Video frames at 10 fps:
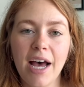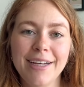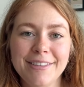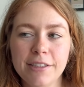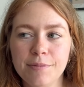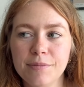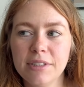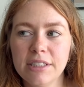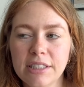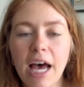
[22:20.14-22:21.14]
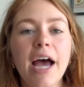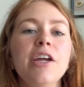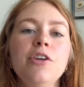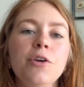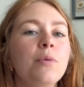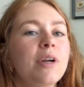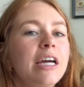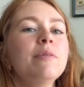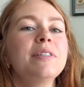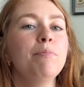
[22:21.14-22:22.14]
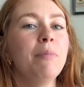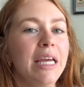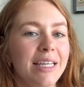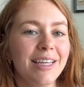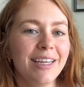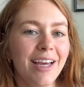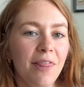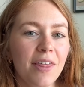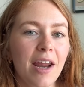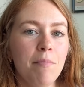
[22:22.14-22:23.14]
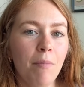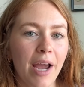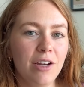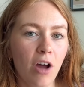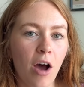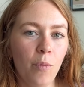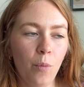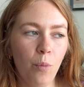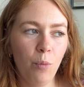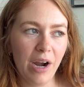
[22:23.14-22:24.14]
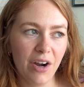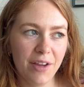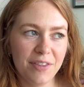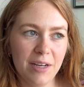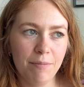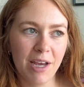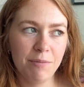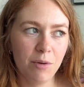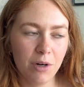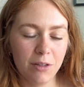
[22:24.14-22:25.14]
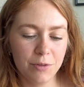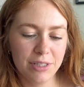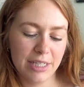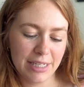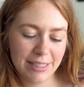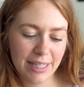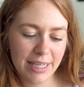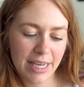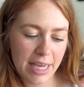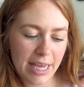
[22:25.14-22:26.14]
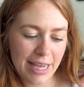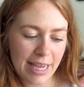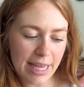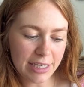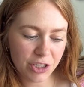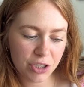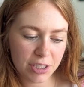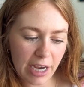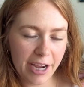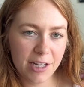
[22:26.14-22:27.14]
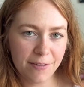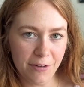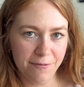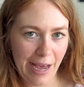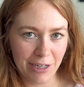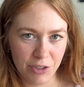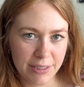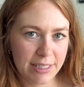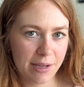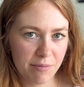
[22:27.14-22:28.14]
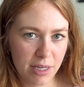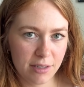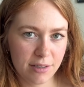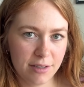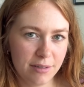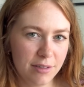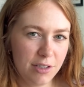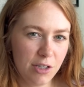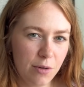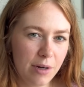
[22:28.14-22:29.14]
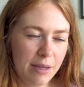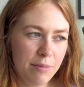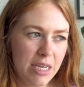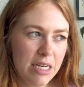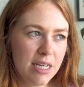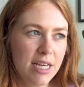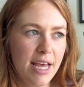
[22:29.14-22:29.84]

I knew when I was making it that I might not wear it, that it might be one of those things. Like it is just kind of a fashion statement. Do you know what I mean?